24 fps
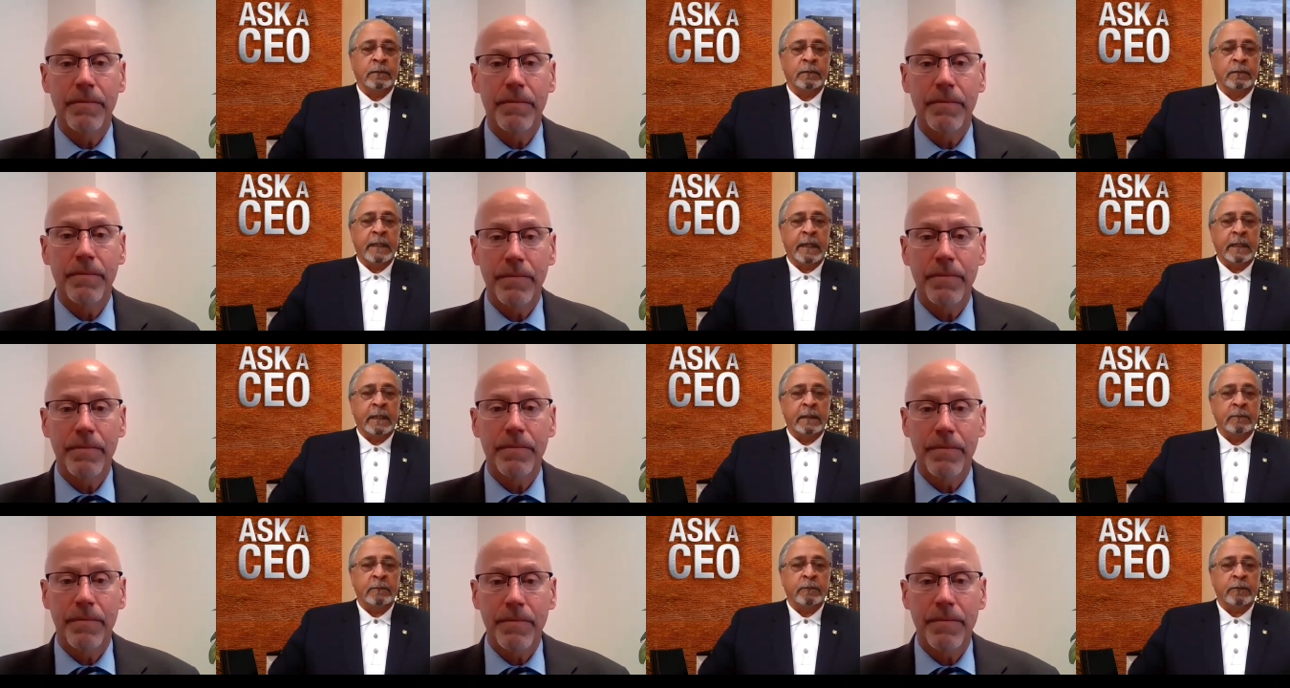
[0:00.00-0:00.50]

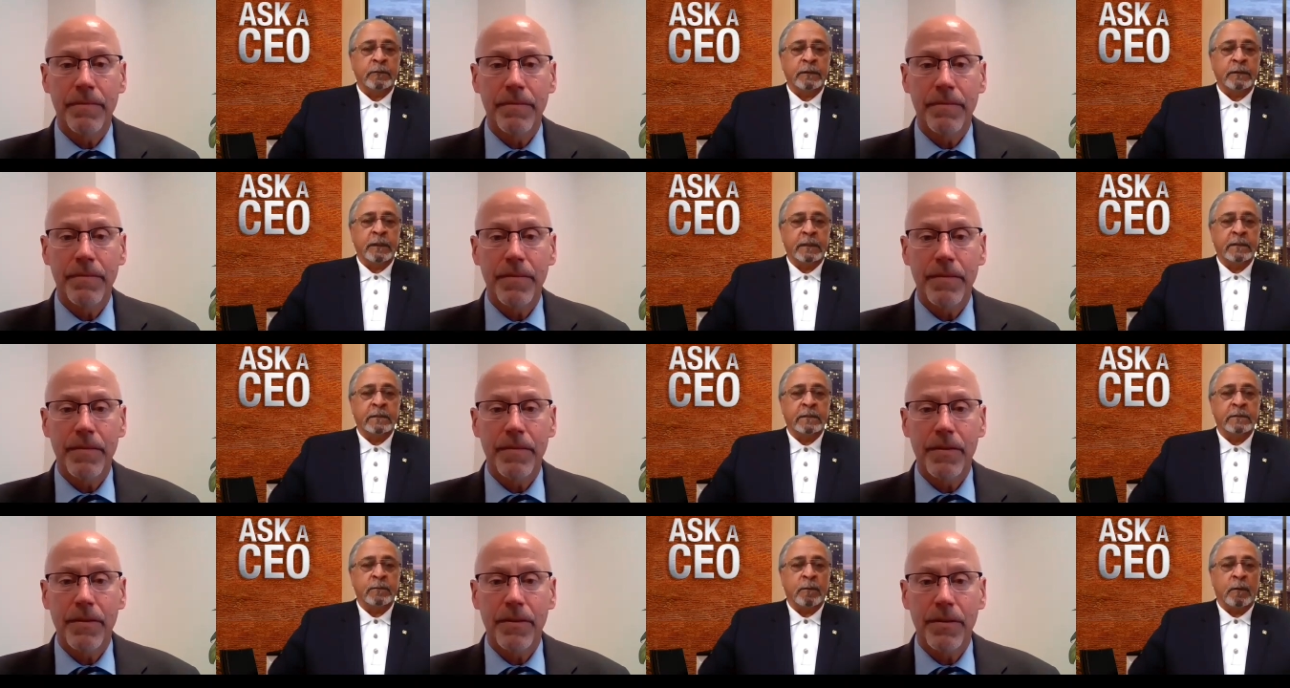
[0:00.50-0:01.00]
Speaker 1: daily
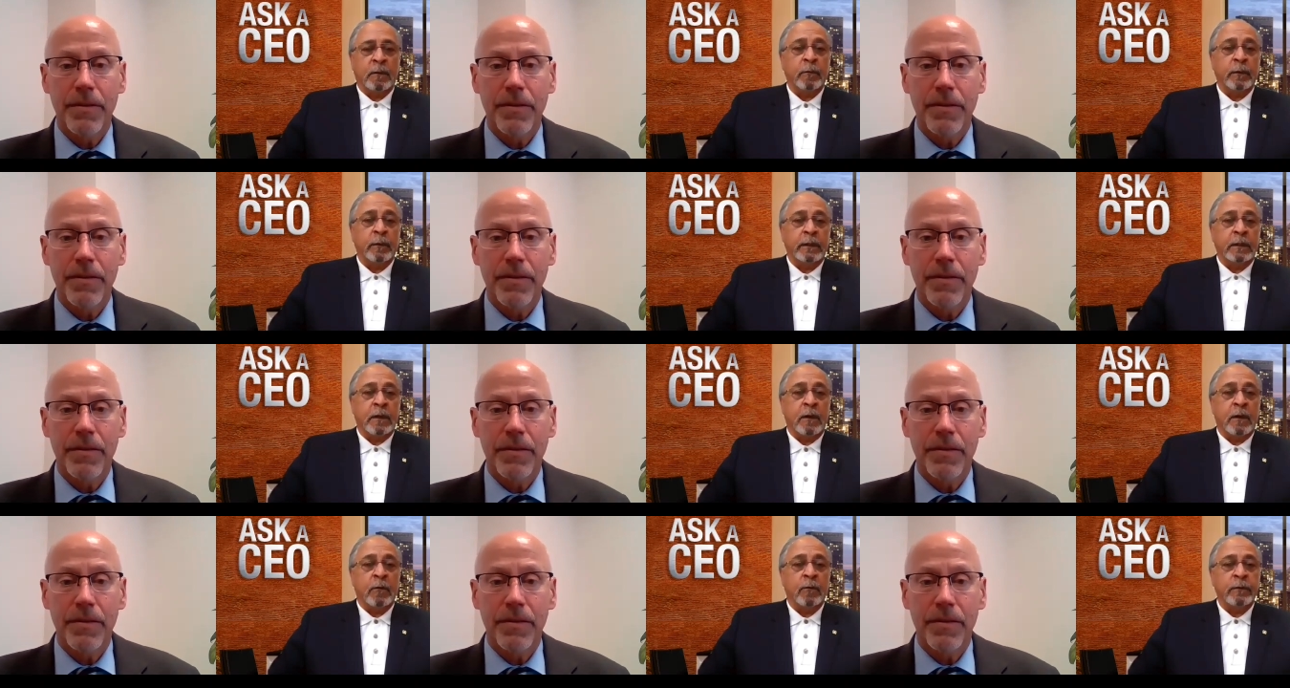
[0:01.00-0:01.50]
routines, what
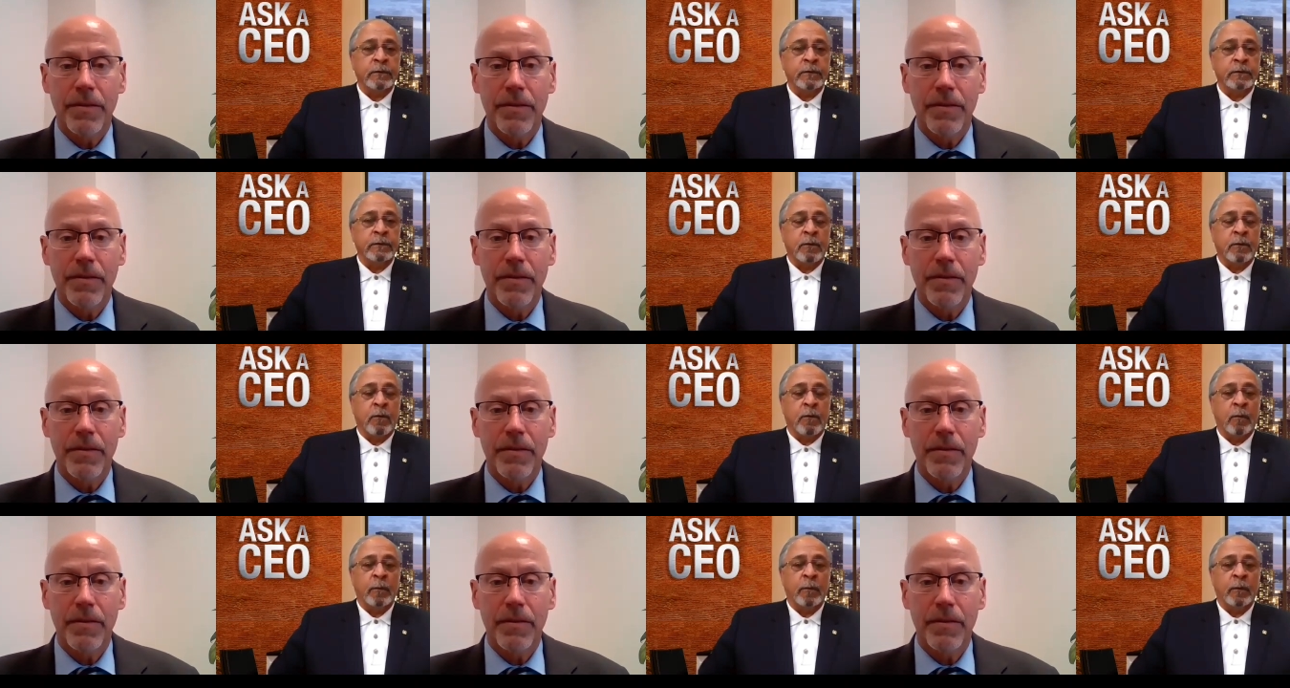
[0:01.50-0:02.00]
we know is
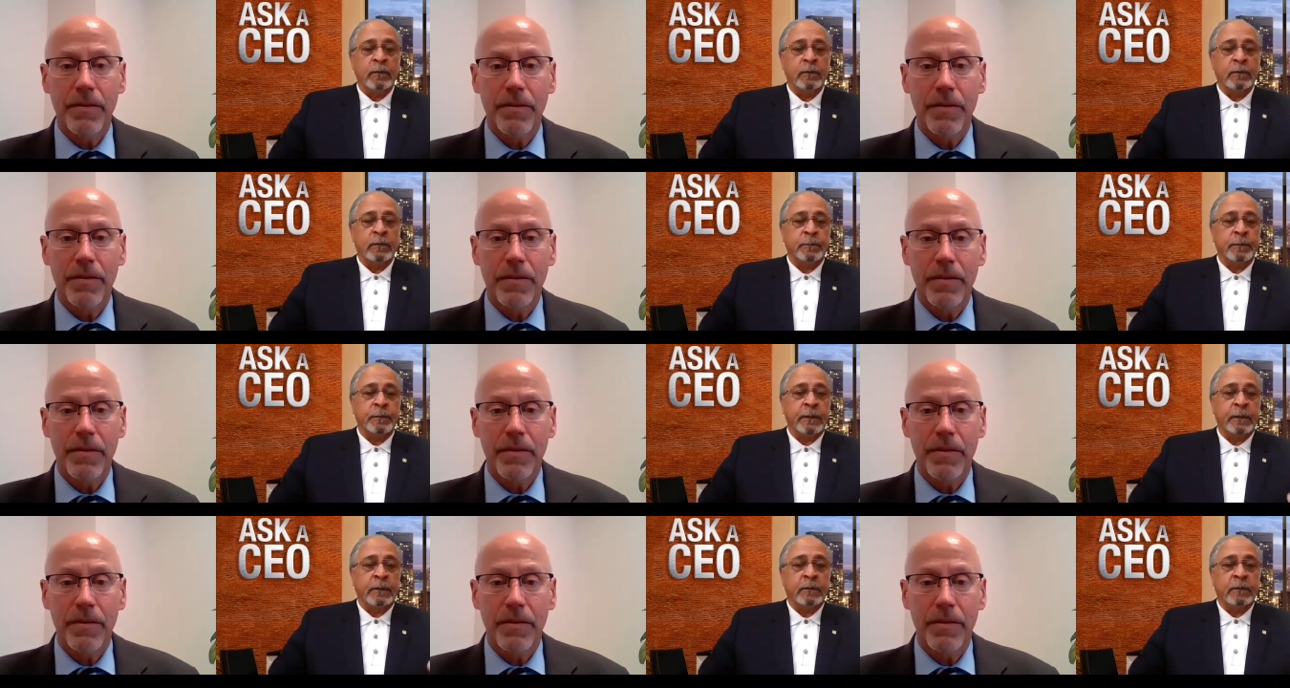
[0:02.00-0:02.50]
normal,
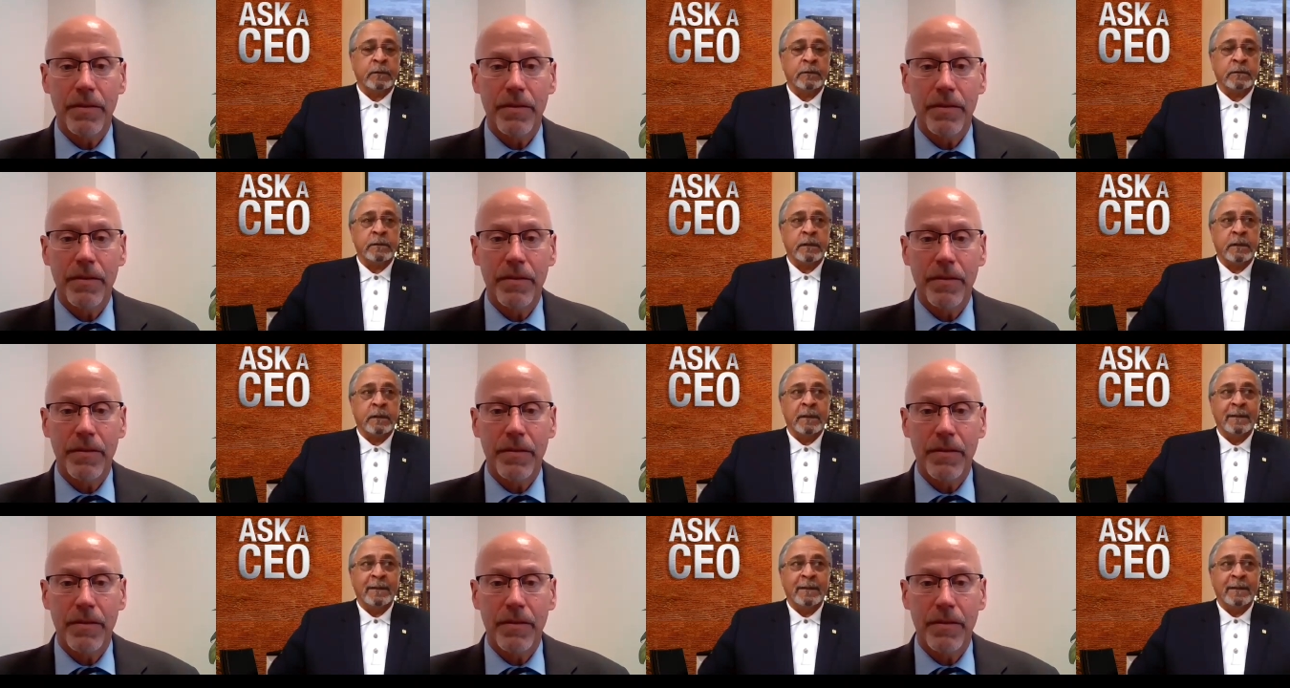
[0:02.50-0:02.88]
because